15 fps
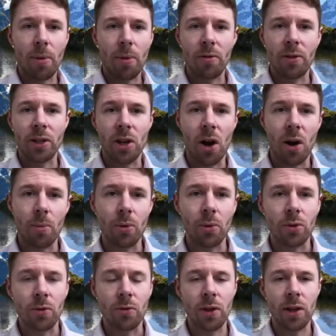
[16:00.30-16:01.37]
of examples
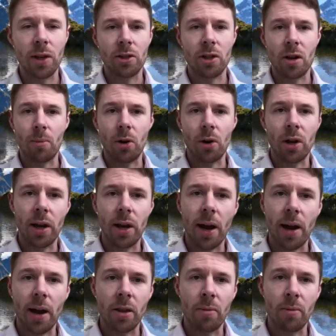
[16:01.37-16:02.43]
of things that I'm looking at
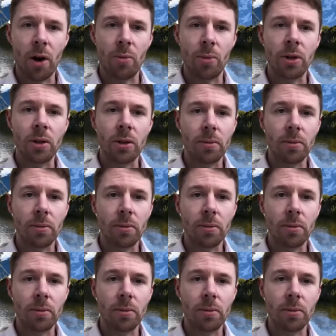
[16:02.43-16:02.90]
the moment.